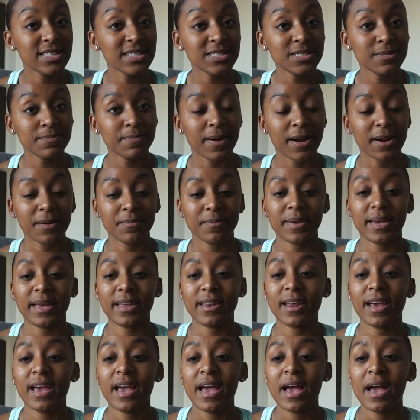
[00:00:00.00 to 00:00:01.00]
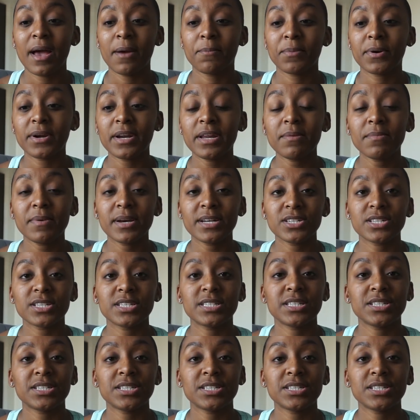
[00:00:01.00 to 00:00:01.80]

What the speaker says: this apartment. Pretty much the